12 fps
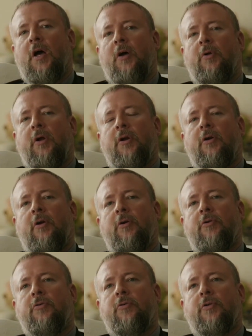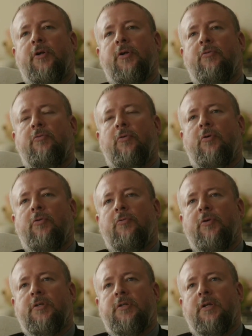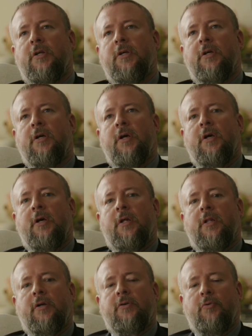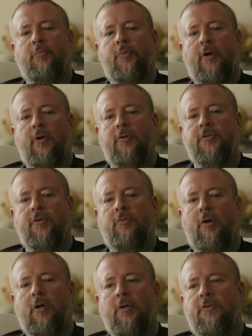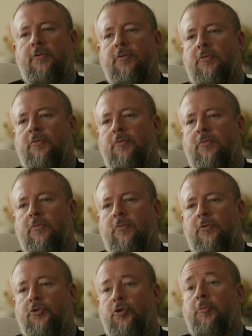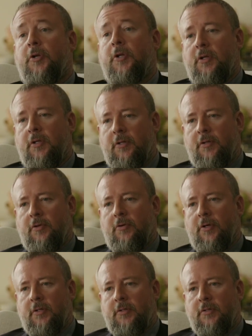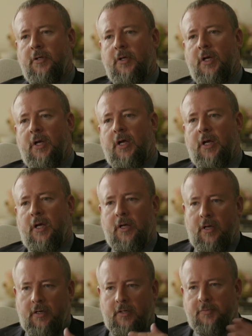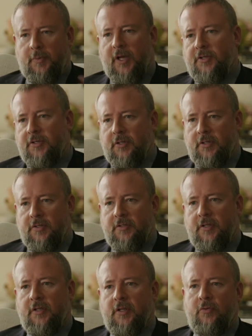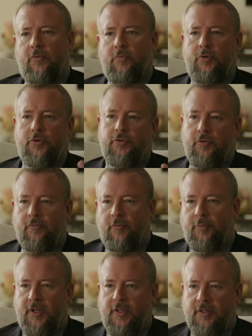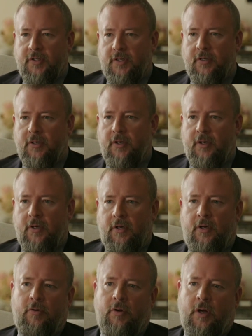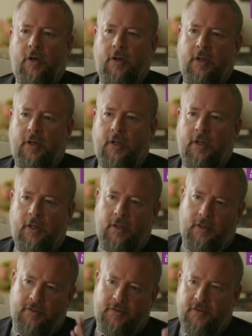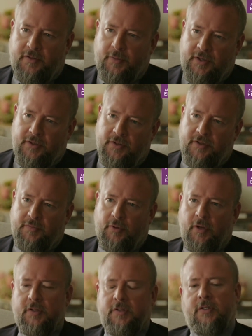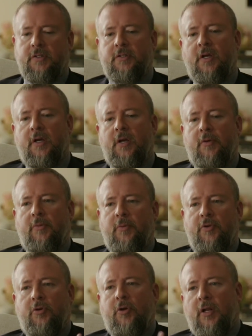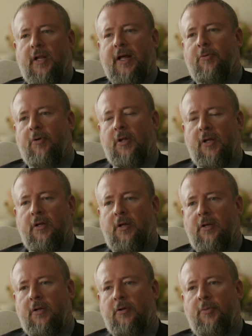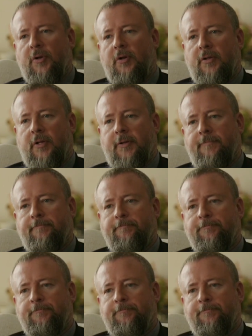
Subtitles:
I read an article that you wrote recently that compares Iran to Germany in the 30s, expansionist, and that we're sort of appeasing Iran in its expansionist policies. Maybe you could elaborate a little bit on that.